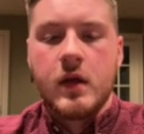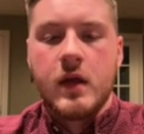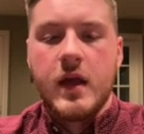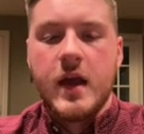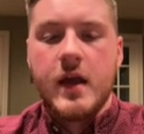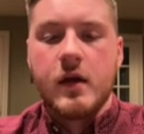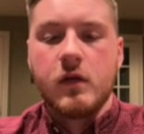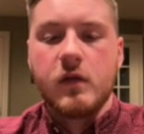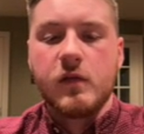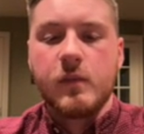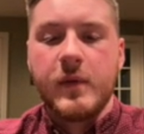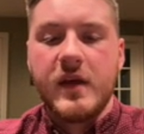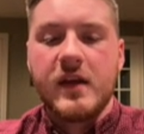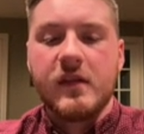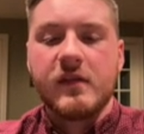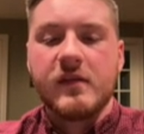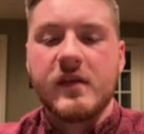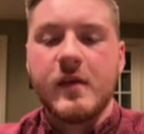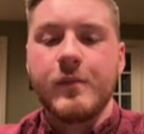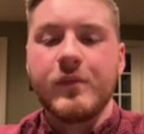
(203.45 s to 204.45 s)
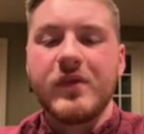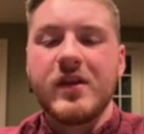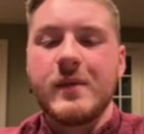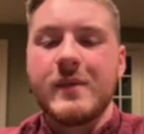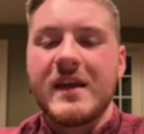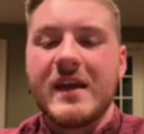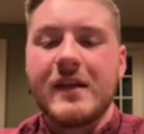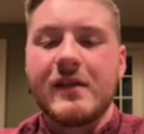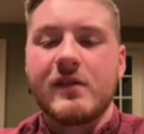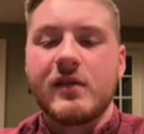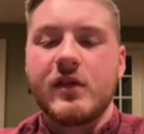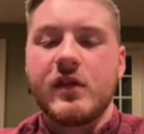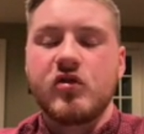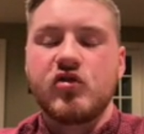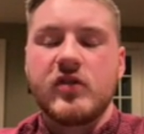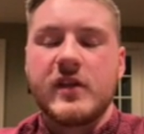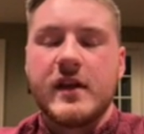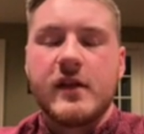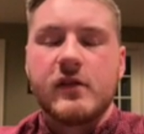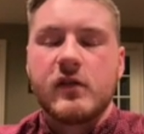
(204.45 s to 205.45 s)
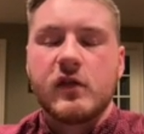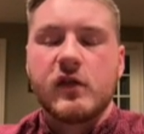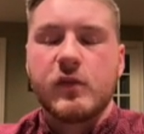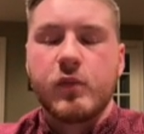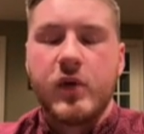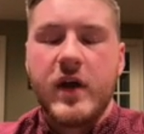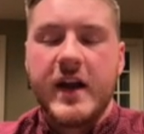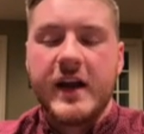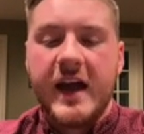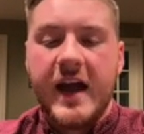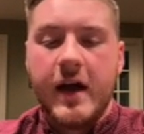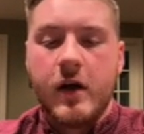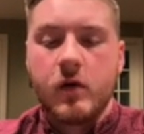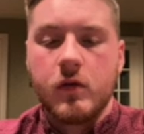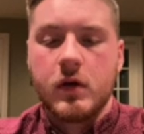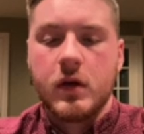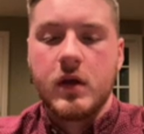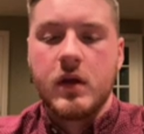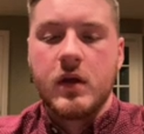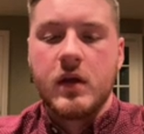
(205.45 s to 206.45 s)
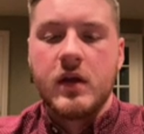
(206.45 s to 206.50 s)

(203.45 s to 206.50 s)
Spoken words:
Interspaced simply means that the genes are spread out.